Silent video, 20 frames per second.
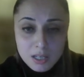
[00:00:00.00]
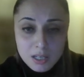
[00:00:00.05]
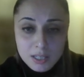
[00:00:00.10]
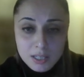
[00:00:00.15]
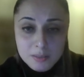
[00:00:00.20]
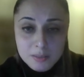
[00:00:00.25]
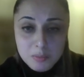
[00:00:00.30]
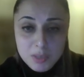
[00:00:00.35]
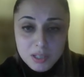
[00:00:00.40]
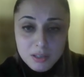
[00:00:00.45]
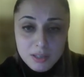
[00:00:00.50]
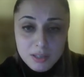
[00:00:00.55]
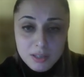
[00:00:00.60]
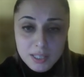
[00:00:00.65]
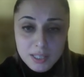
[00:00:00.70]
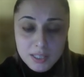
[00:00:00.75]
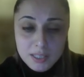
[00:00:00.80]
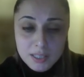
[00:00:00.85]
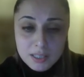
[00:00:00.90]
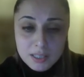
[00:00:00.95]
It's
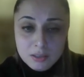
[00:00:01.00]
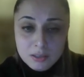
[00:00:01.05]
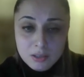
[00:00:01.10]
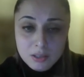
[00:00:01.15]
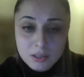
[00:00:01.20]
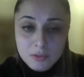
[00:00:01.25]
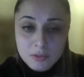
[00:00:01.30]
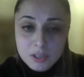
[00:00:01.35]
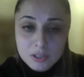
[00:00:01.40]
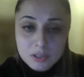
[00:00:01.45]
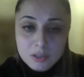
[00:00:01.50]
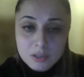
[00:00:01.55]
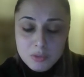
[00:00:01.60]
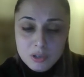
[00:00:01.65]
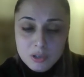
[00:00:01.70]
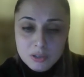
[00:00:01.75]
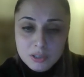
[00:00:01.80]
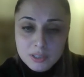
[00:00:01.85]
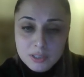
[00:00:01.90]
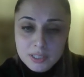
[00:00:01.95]
modeling. So the first
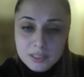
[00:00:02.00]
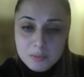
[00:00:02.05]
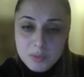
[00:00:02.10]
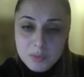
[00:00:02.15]
component is